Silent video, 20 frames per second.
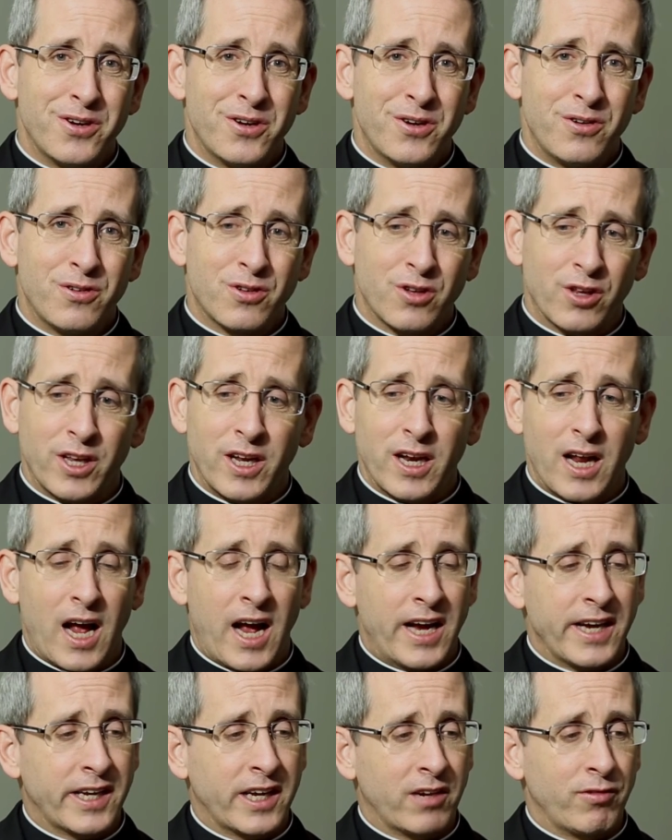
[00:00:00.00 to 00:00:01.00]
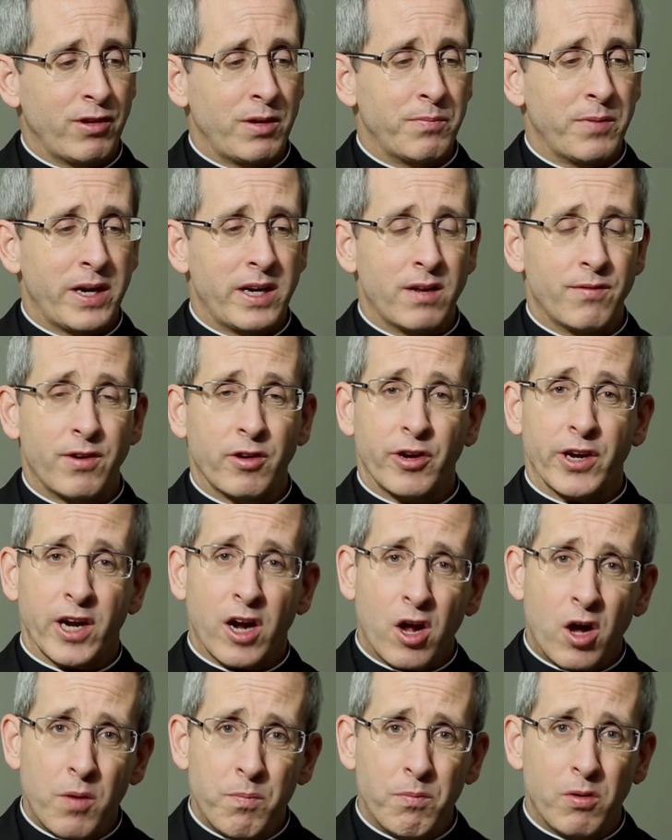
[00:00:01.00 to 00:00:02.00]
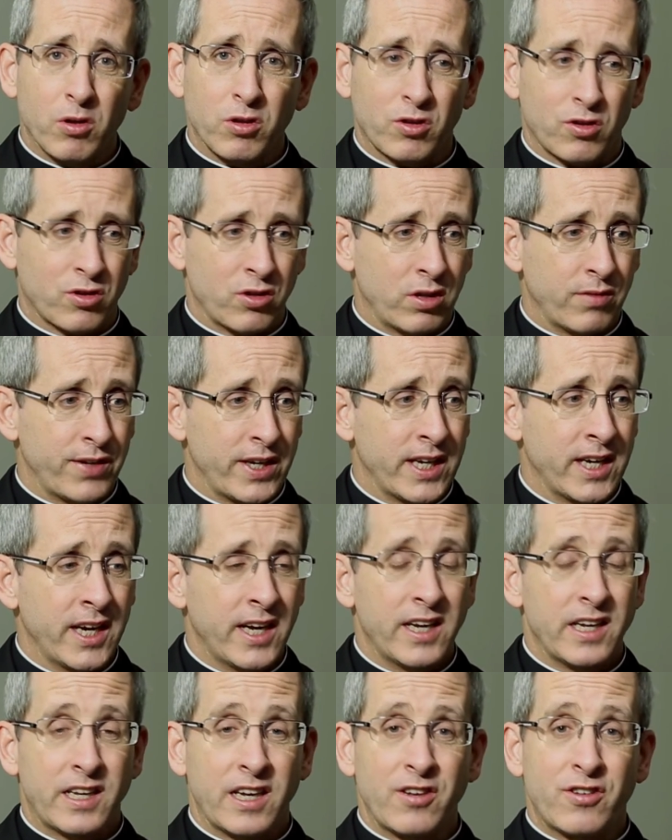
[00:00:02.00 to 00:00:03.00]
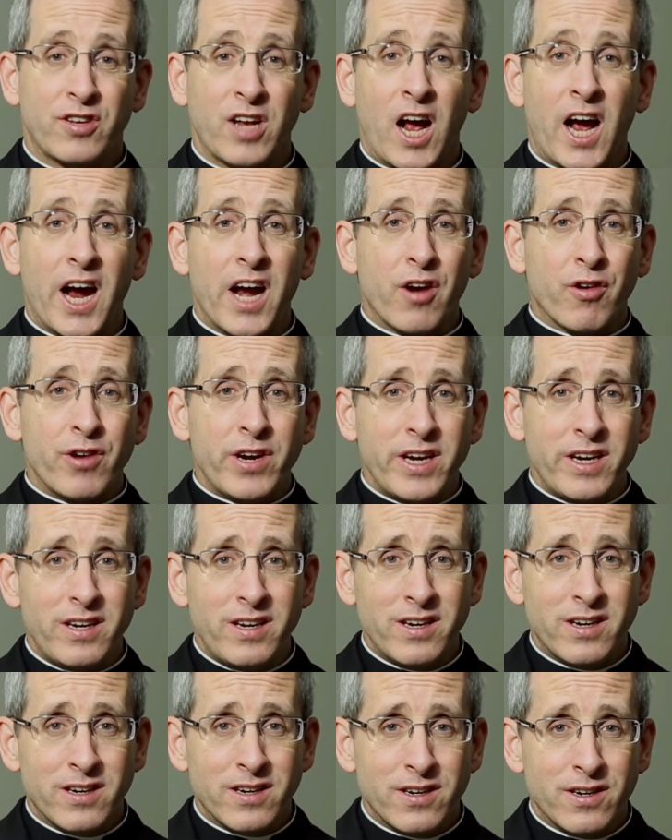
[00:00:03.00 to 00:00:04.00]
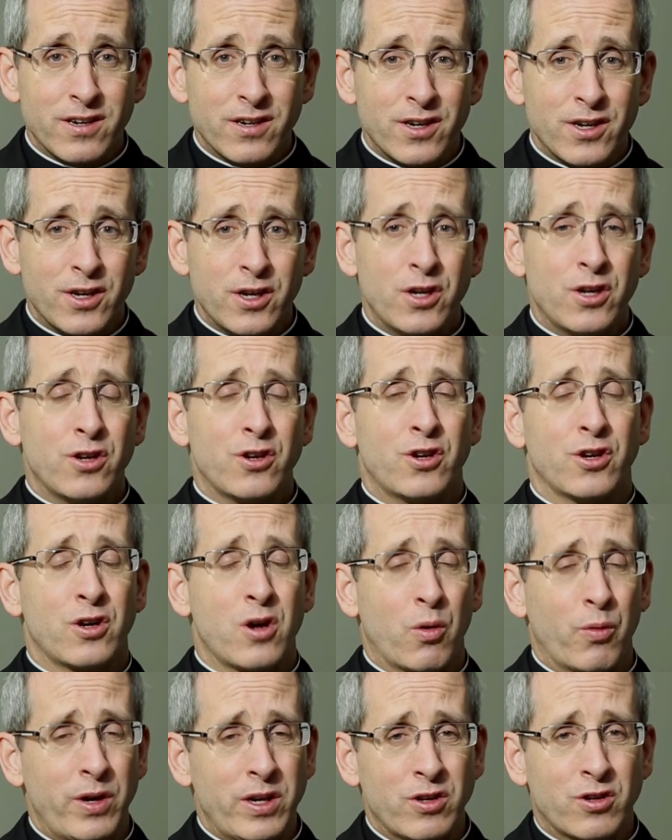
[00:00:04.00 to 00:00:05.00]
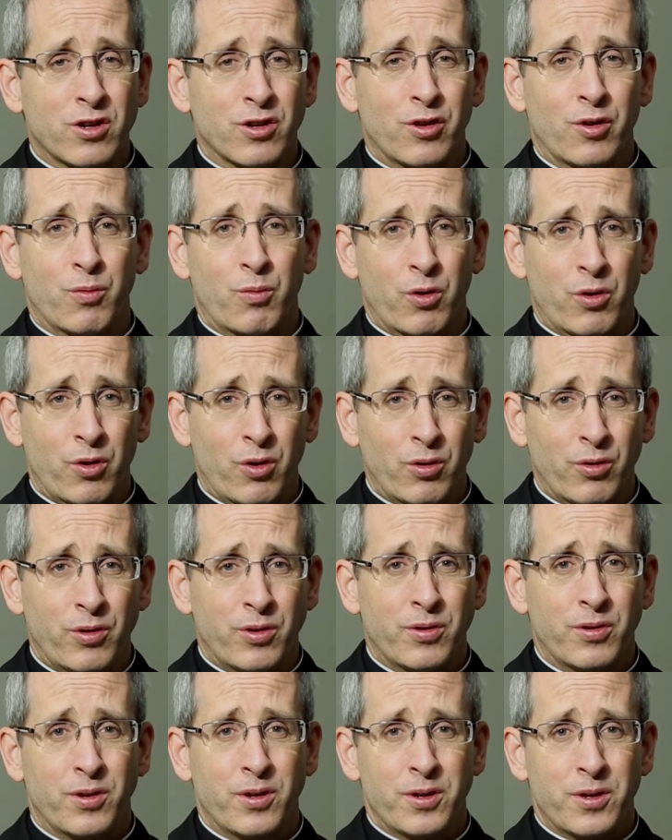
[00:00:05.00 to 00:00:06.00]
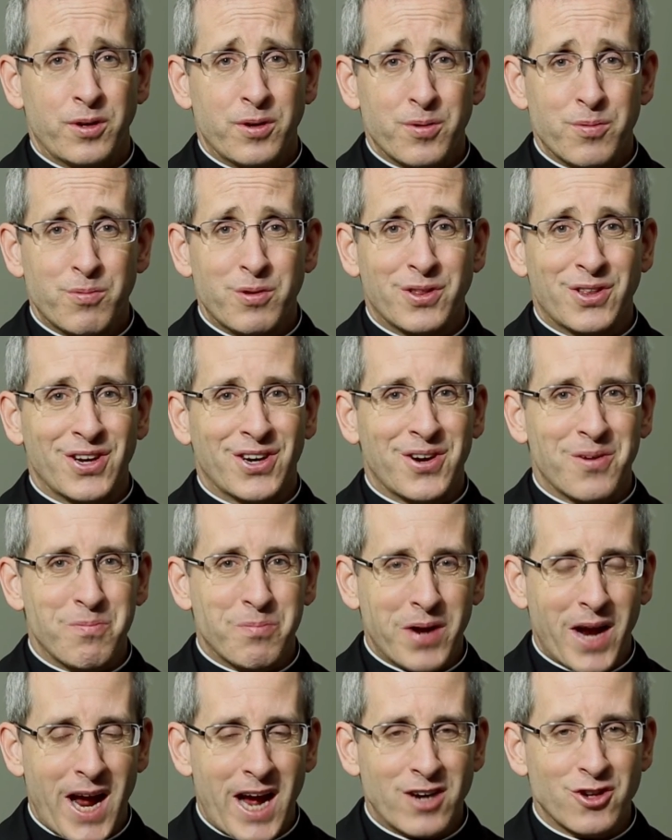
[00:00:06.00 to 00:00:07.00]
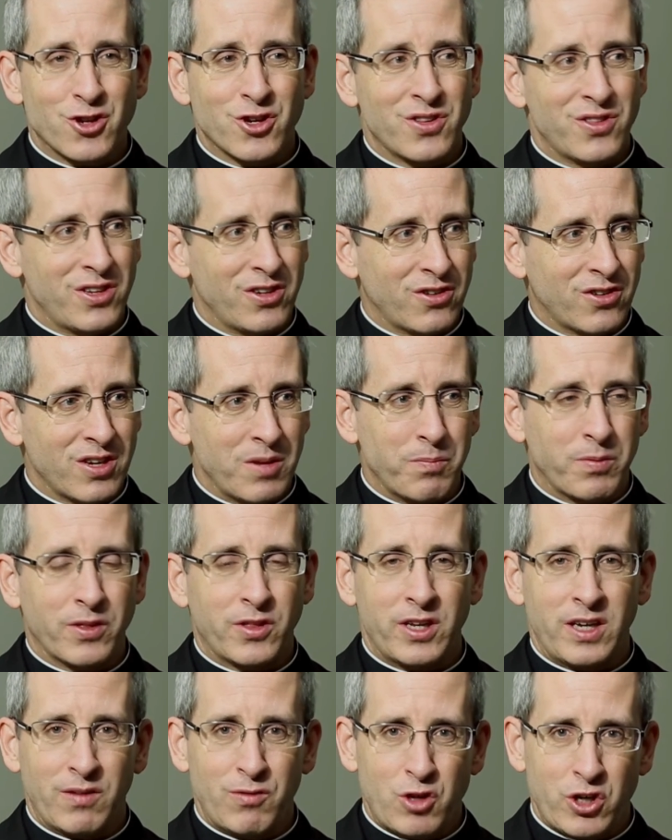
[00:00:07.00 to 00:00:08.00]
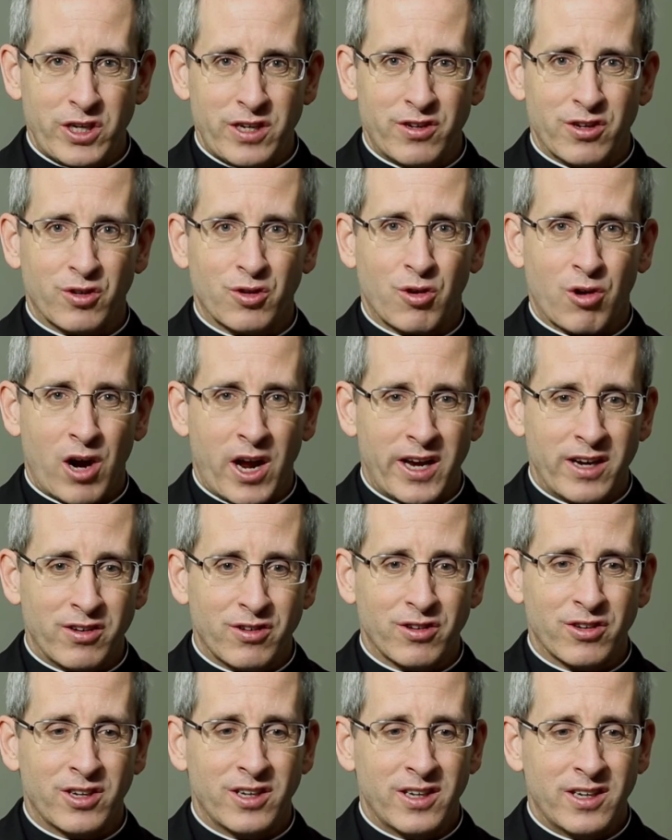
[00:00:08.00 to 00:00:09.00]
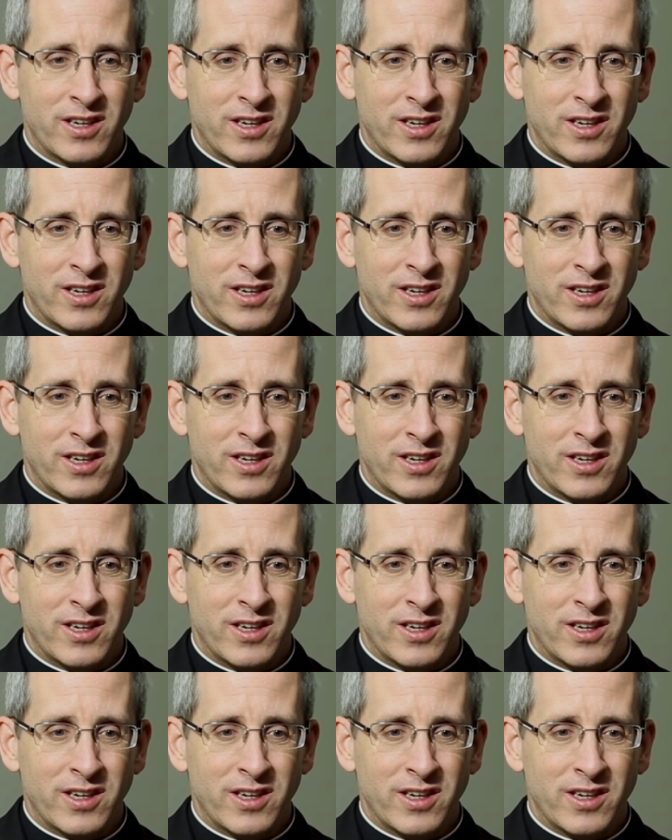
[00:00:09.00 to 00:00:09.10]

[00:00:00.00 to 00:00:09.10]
so that I can remain a very humble servant, desiring to go into the world with the compassion, the sympathy of Jesus Christ.